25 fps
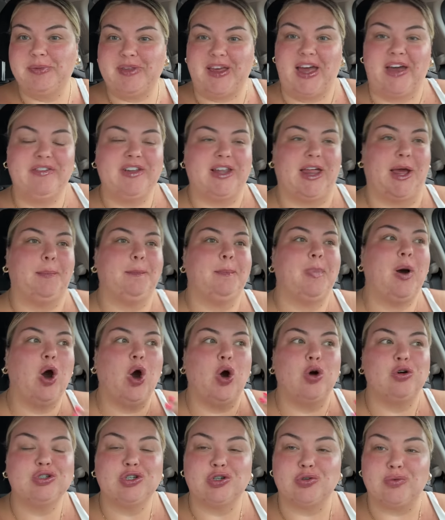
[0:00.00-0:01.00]
I haven't like
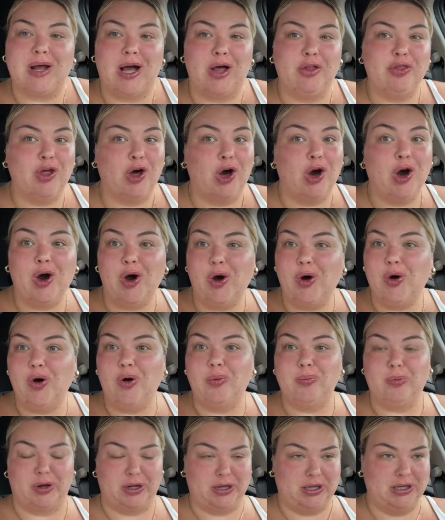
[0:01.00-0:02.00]
poked around the home
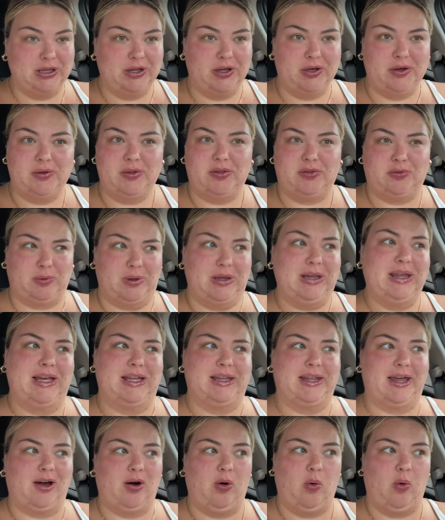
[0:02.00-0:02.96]
or clothes really in like a